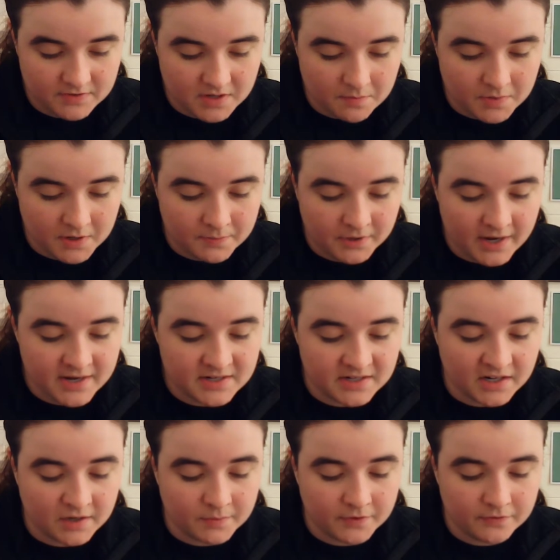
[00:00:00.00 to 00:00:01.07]
that people had
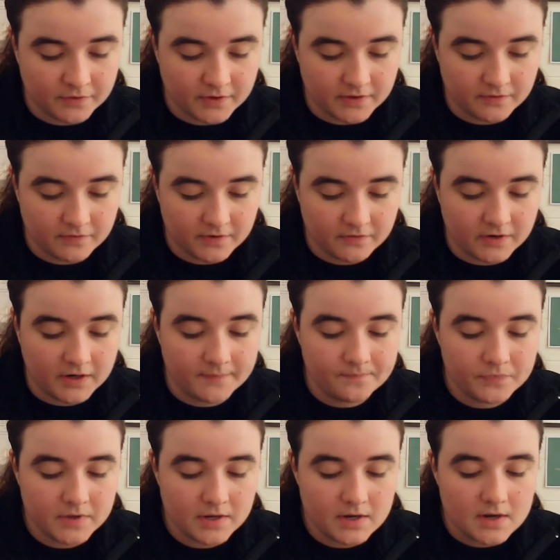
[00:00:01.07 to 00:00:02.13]
dug before the fever.
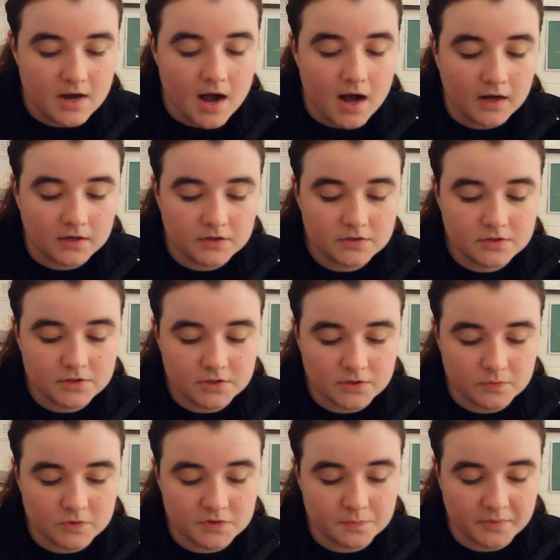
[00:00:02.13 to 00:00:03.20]
Uncle's
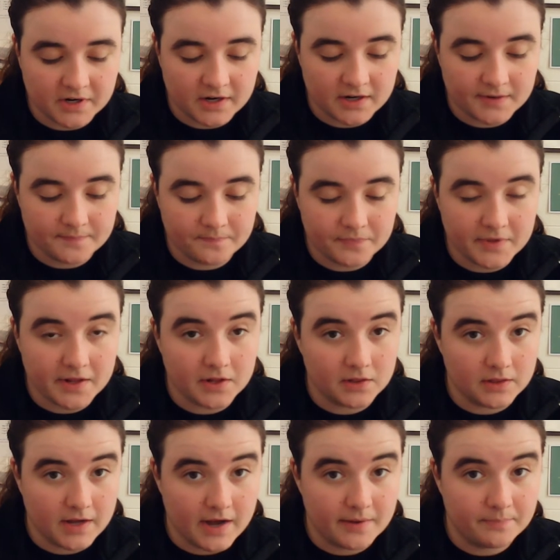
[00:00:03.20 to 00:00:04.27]
tomb was bigger, a
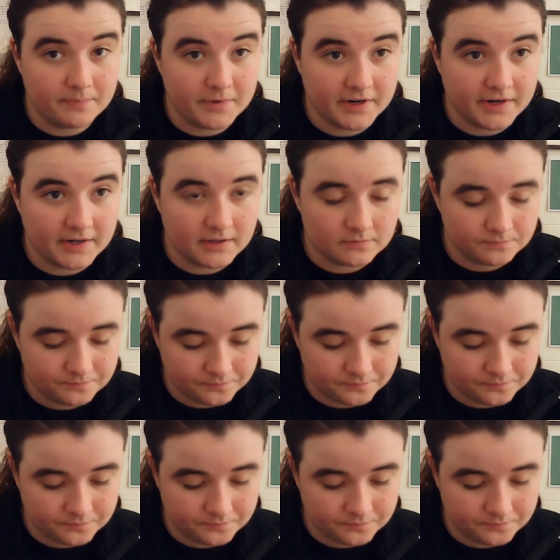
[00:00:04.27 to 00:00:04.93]
lot bigger.